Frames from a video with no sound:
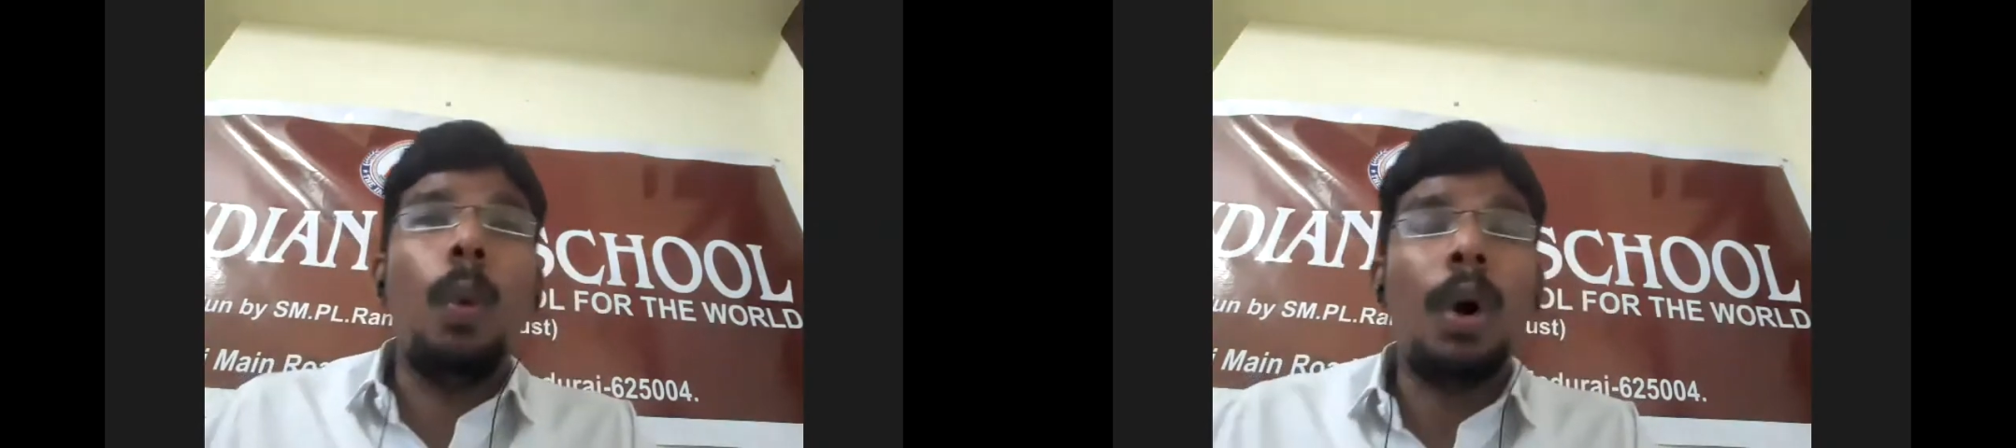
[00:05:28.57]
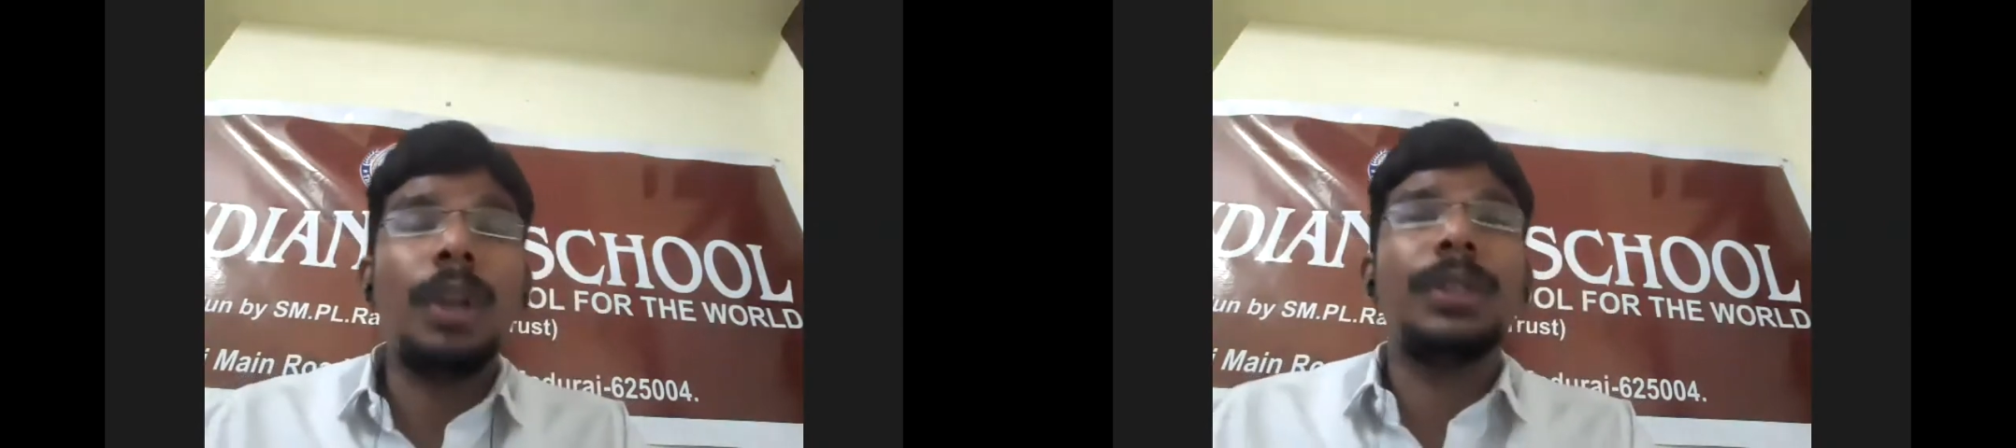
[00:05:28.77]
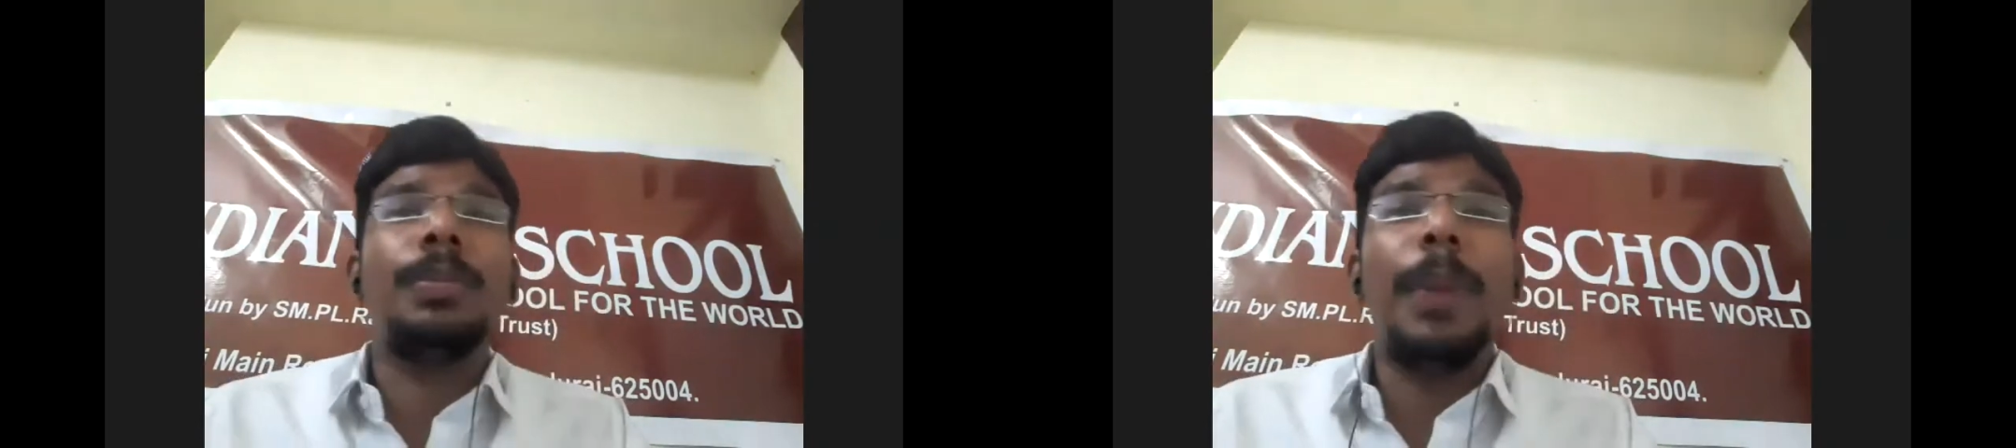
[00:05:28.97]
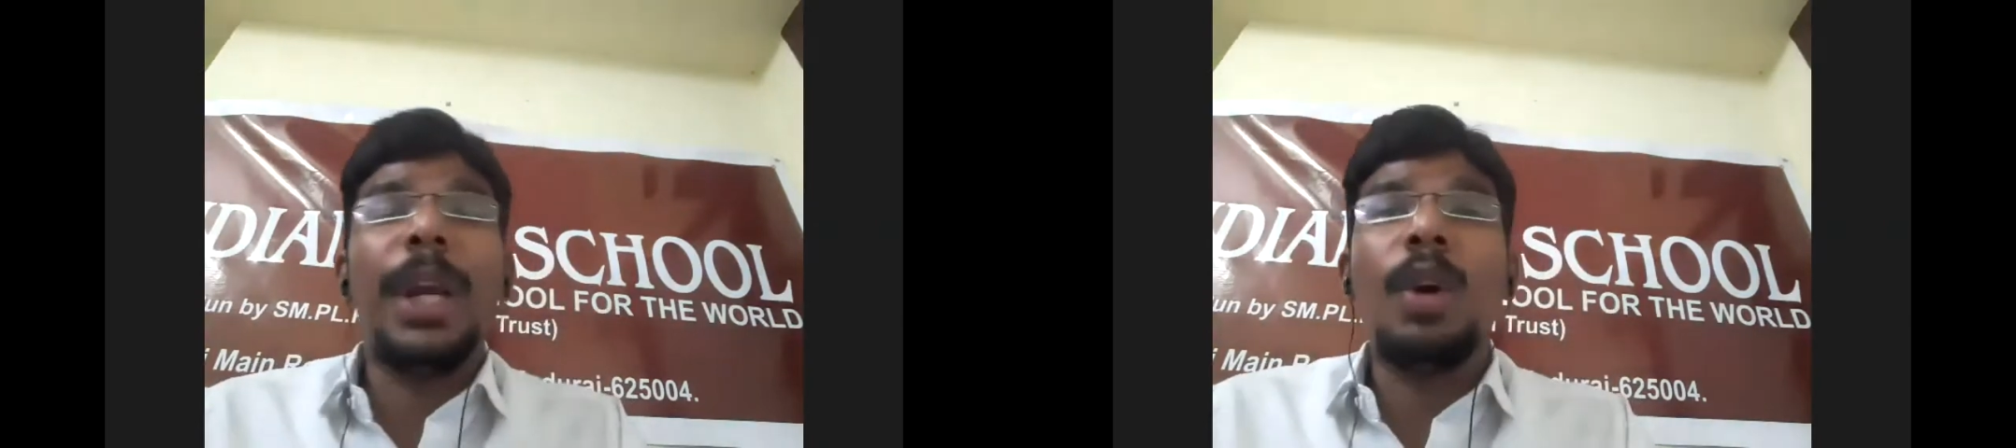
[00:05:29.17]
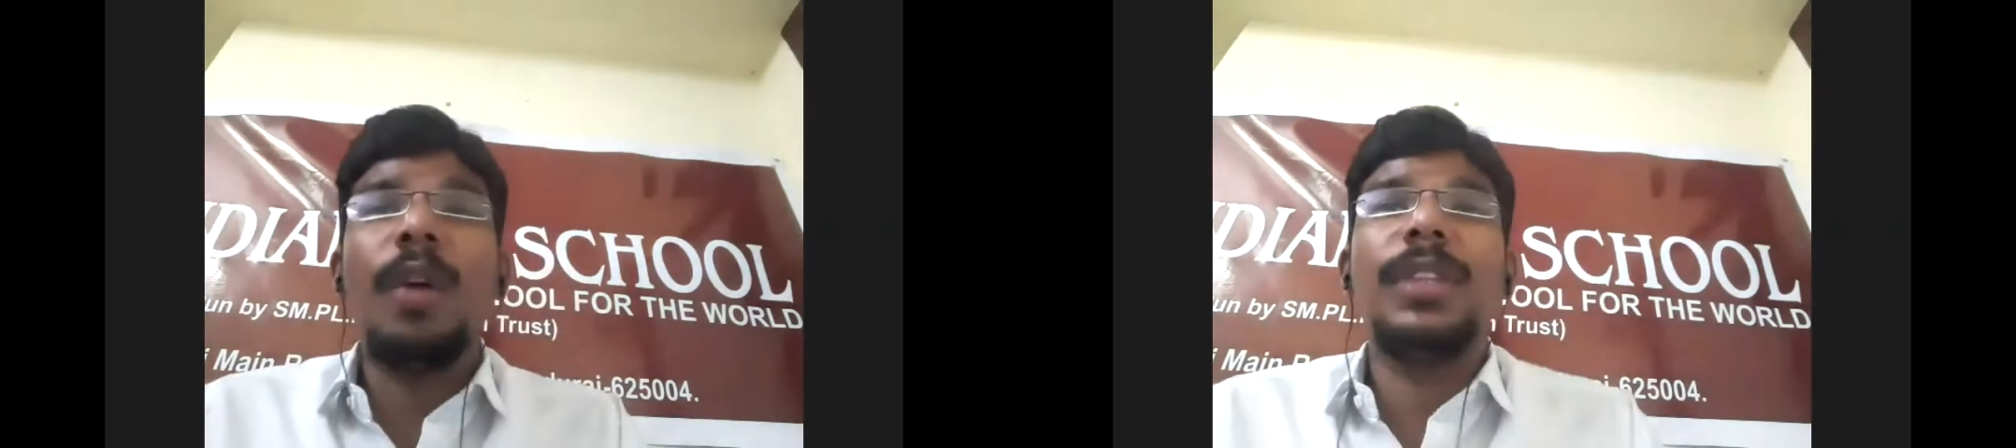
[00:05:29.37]
wants
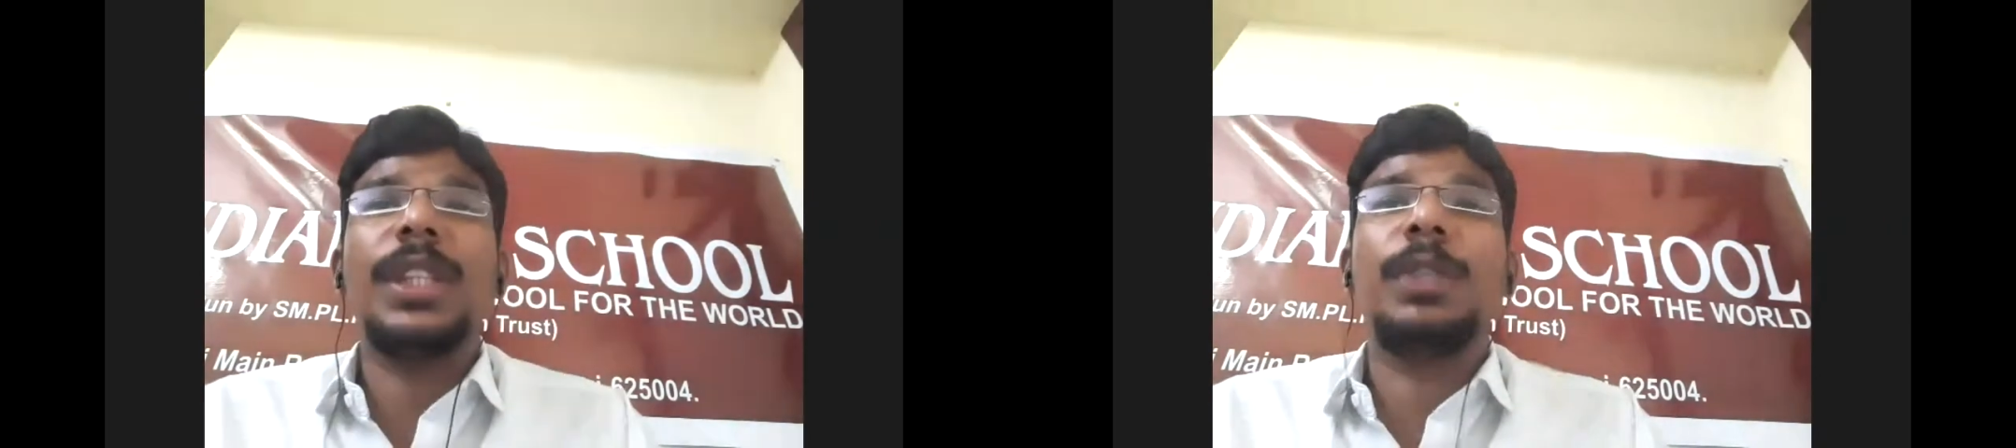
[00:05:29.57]
many of the